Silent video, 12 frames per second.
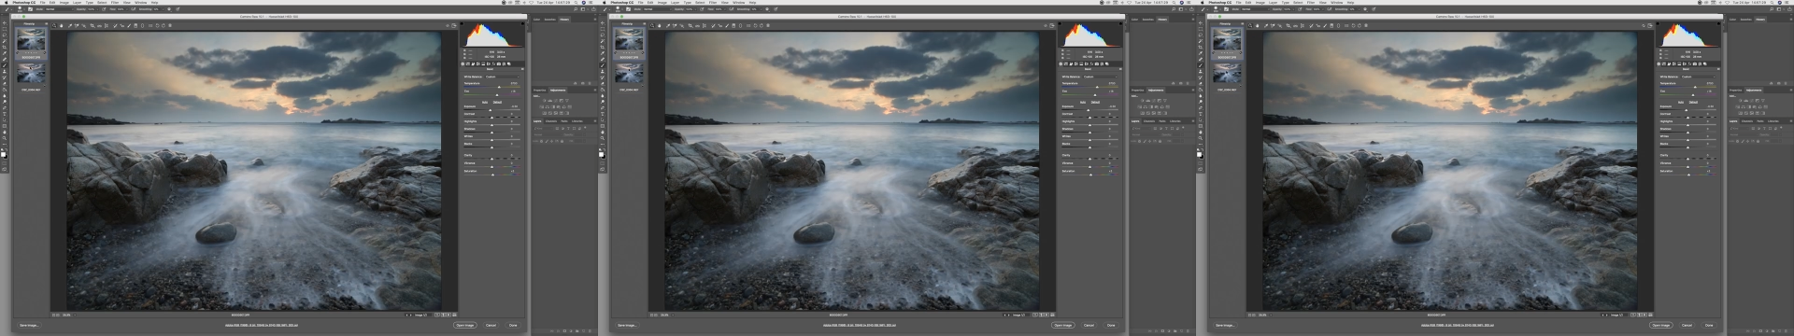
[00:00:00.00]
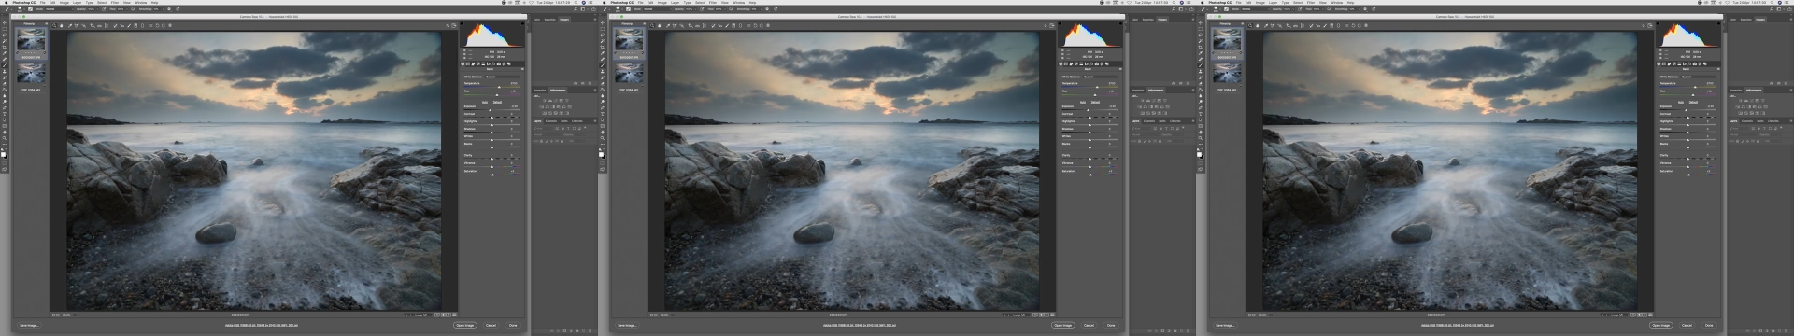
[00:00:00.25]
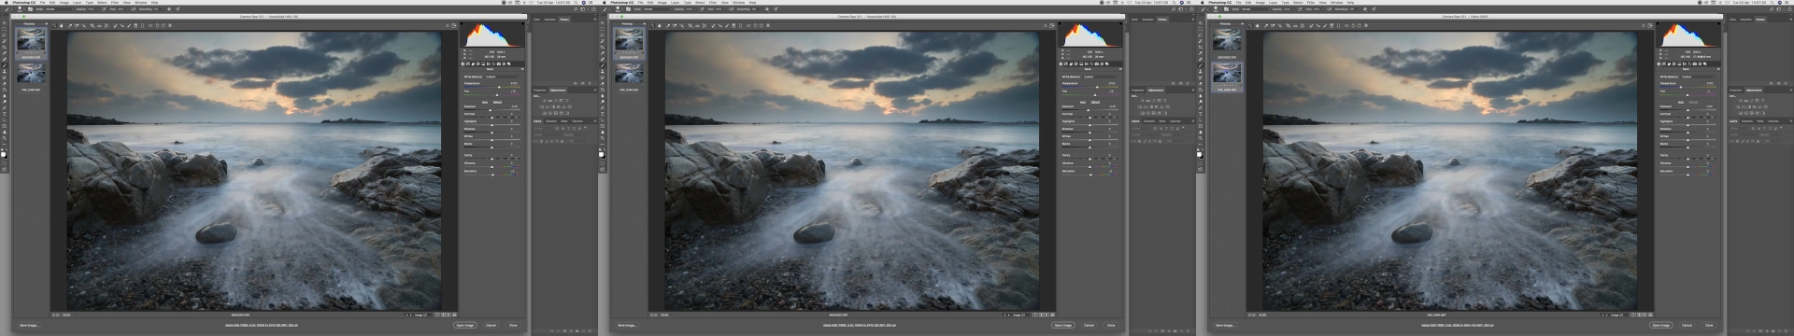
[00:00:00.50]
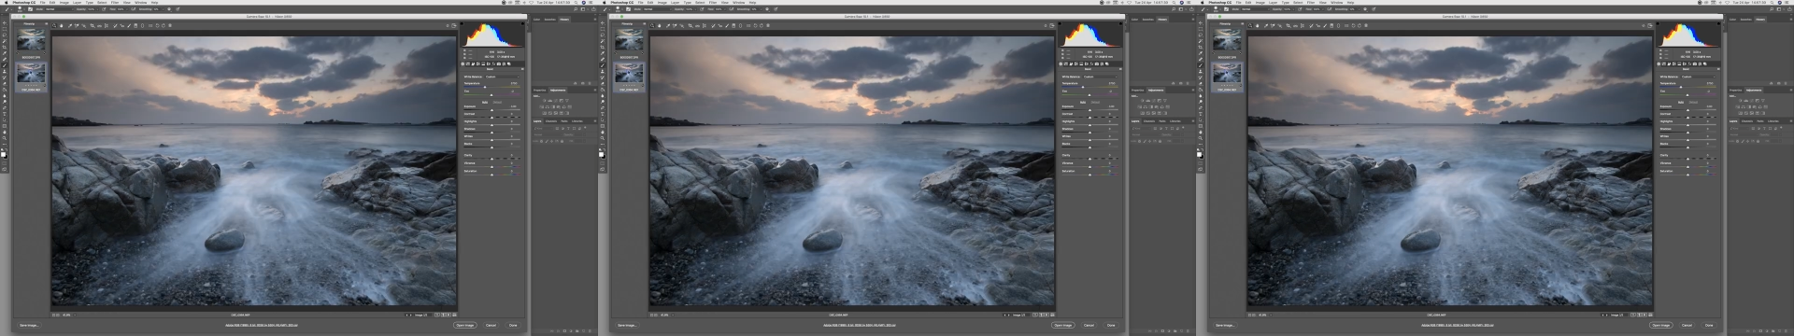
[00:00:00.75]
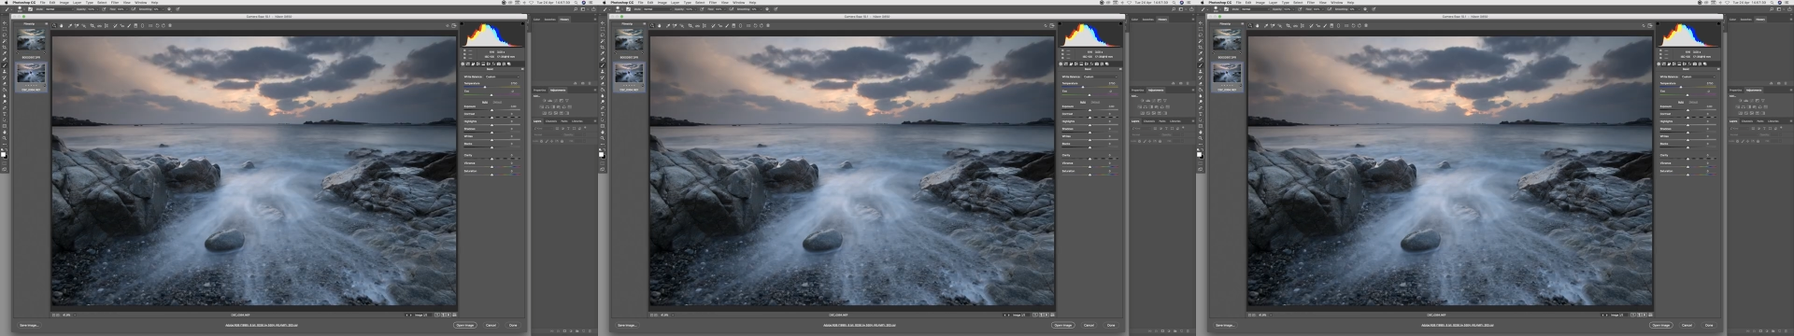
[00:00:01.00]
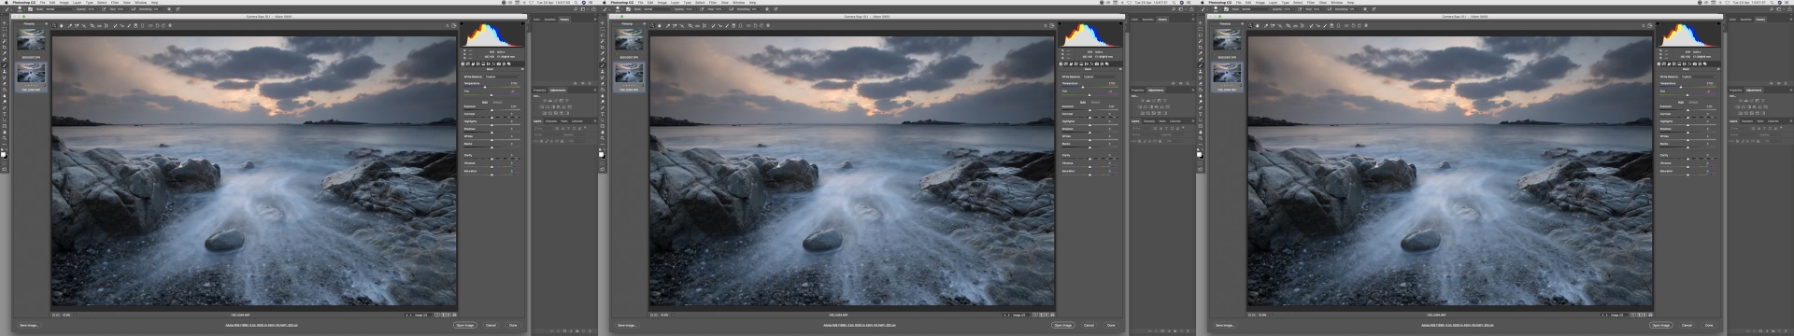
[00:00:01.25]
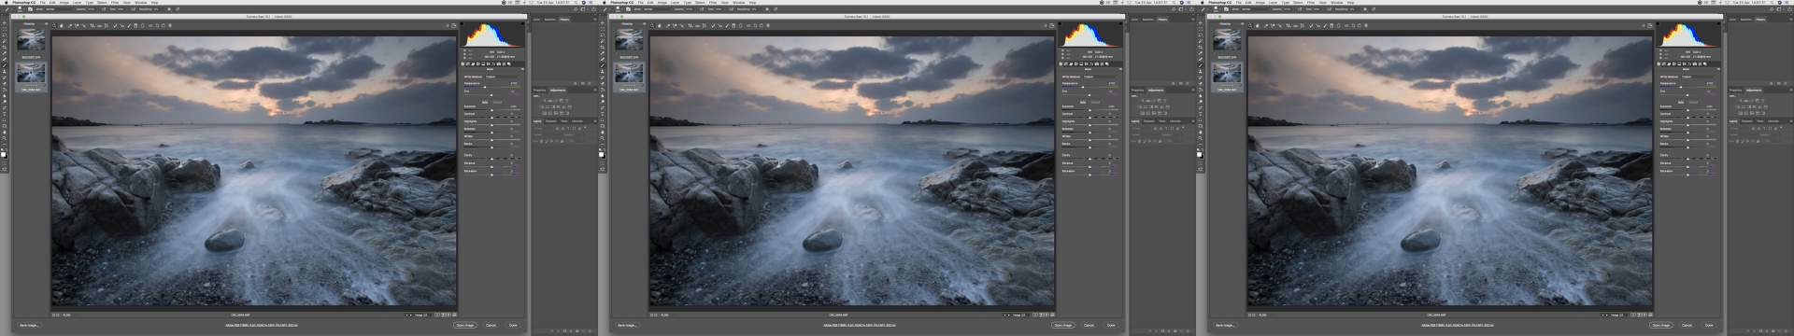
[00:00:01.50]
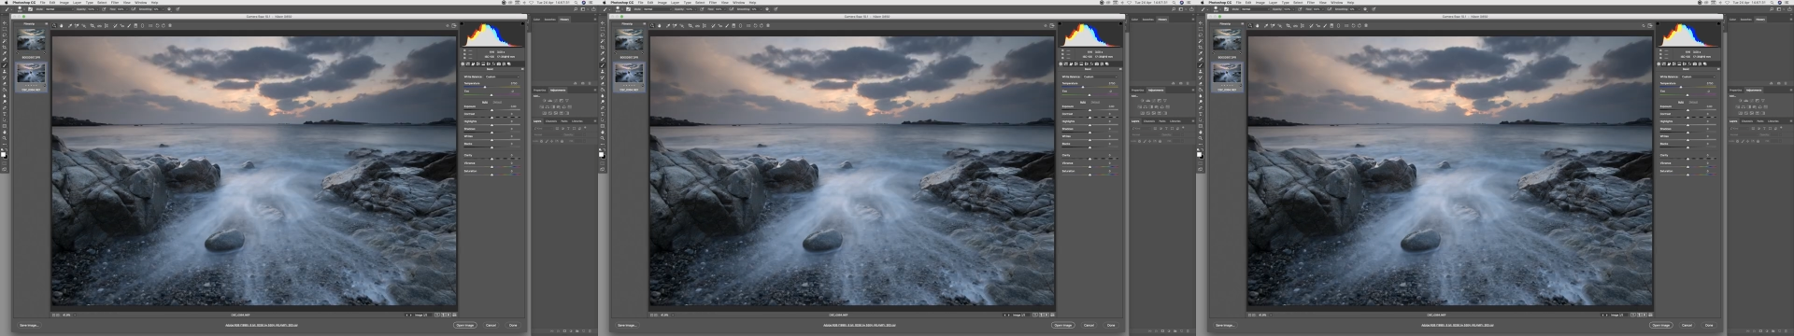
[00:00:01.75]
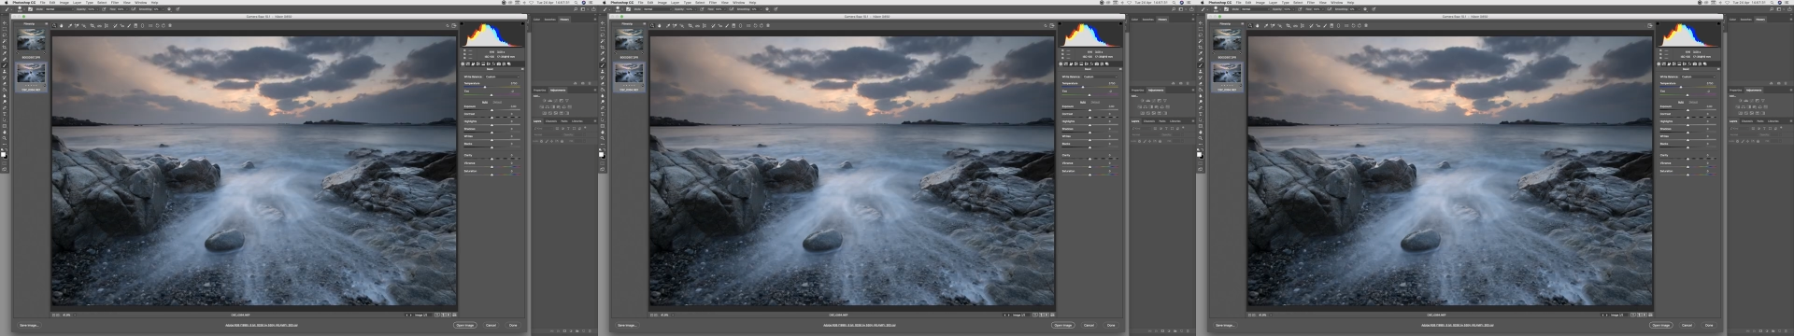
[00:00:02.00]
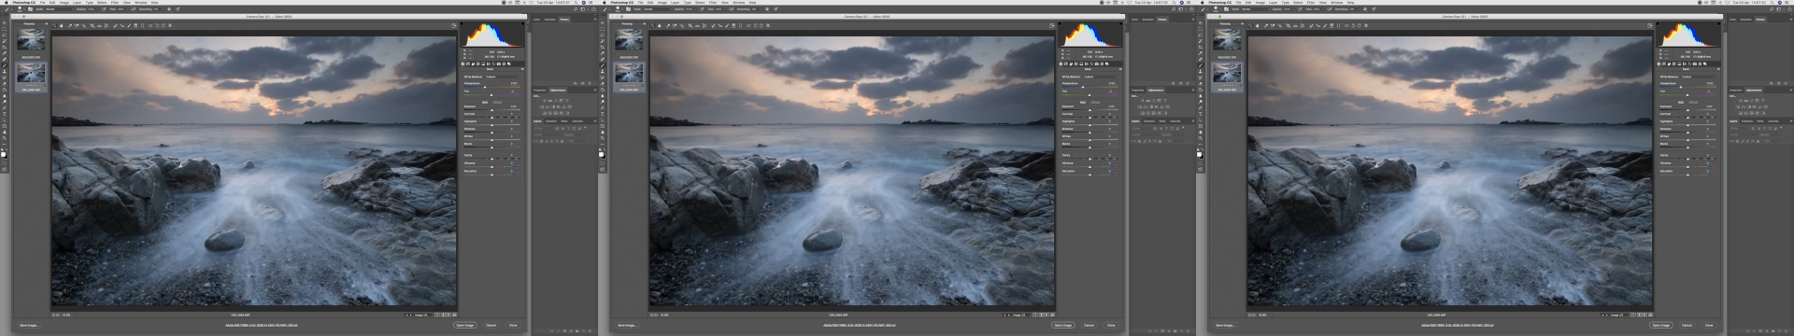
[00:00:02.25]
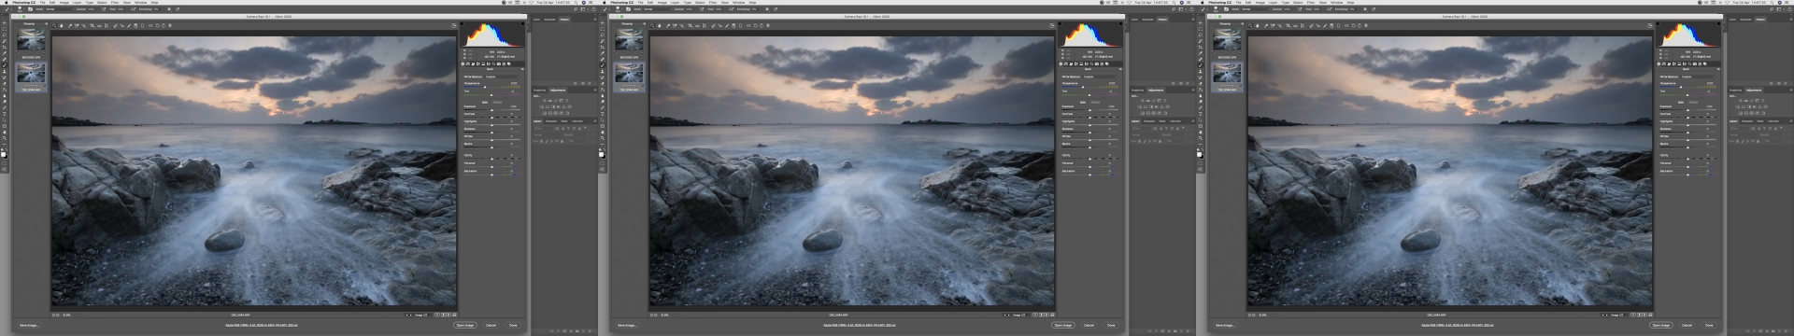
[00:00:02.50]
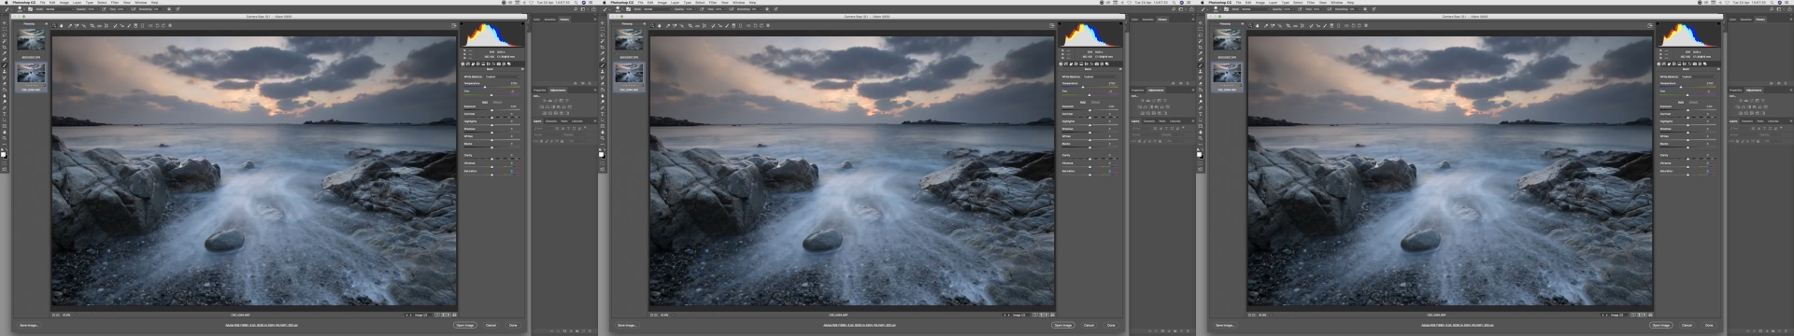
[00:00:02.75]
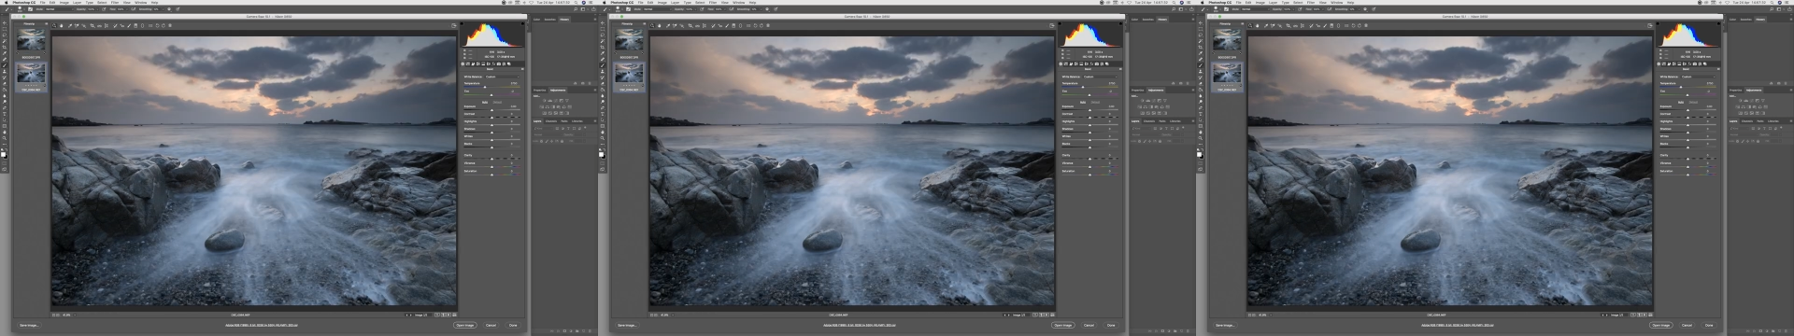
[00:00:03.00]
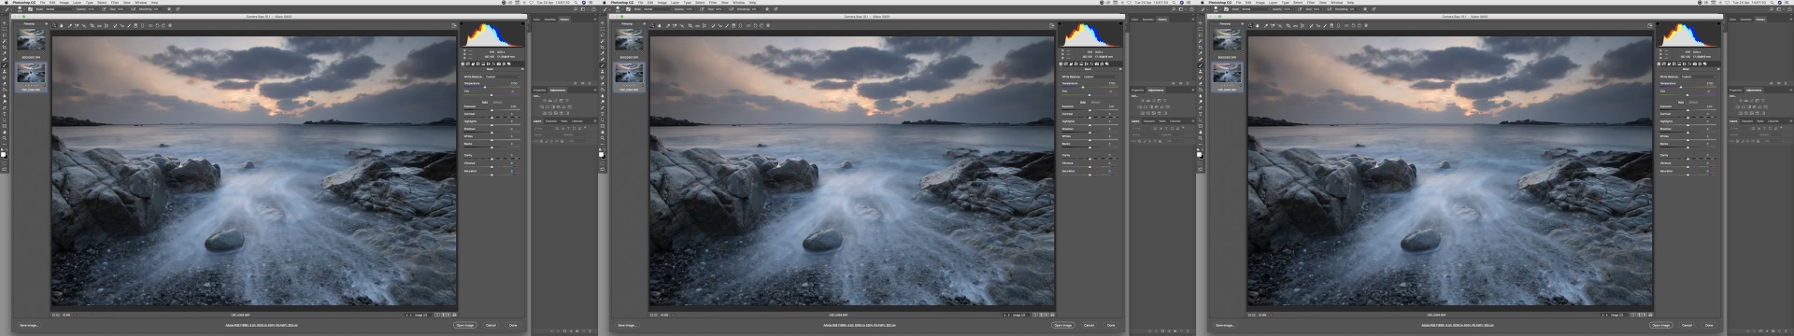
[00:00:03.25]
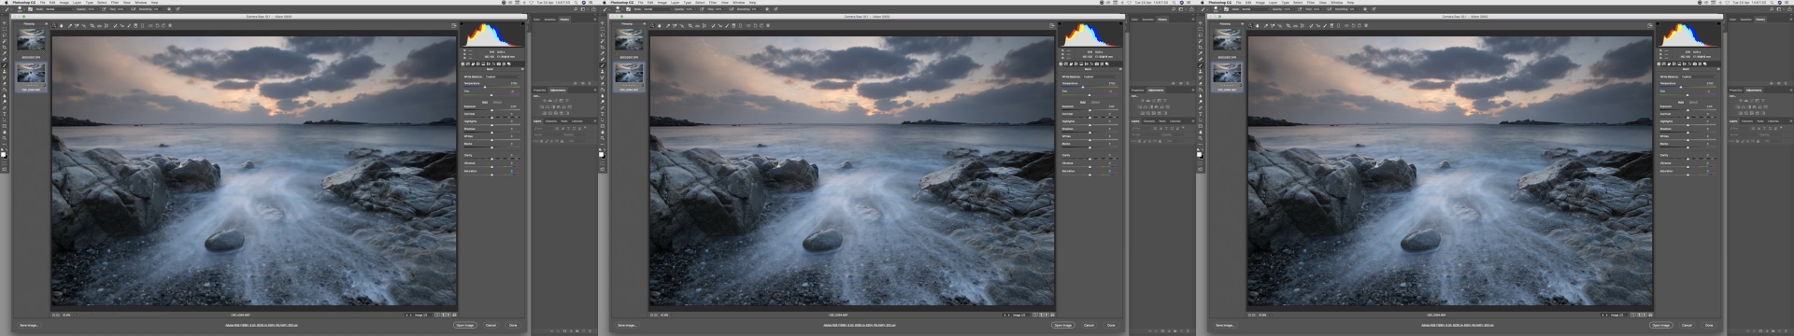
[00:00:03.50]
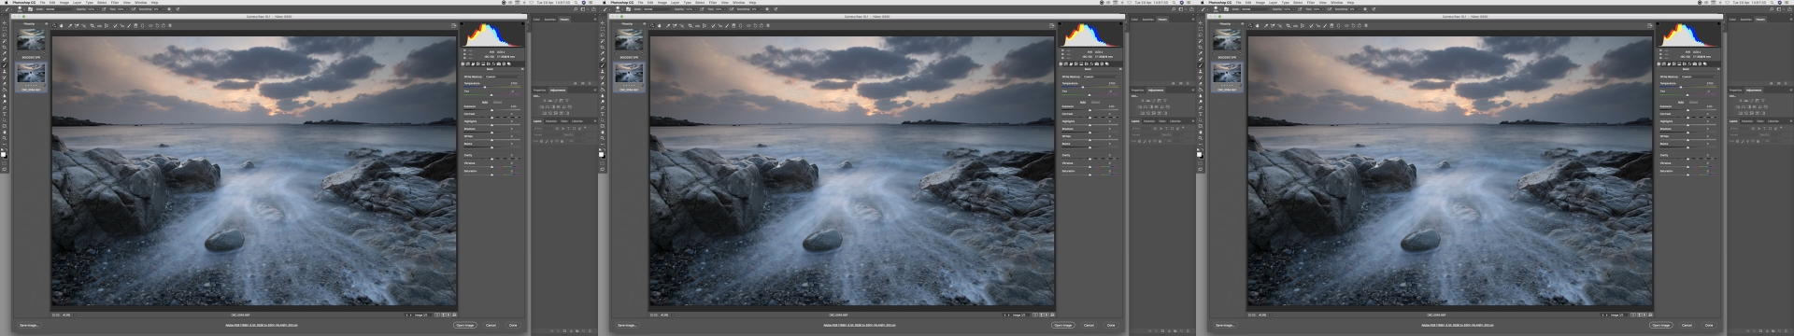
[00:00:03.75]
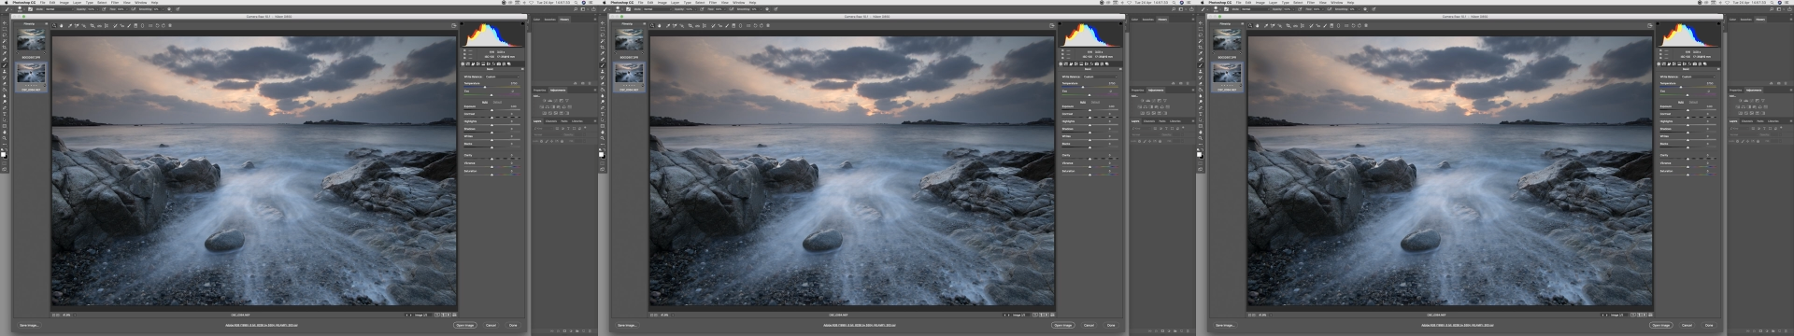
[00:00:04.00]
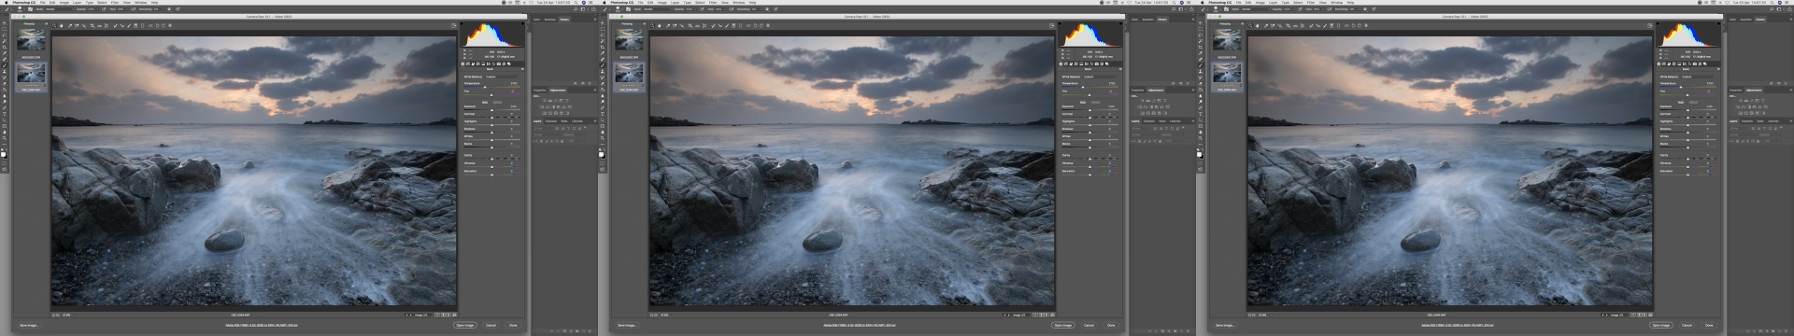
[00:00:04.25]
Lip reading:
No face is visible, so there are no lips to read.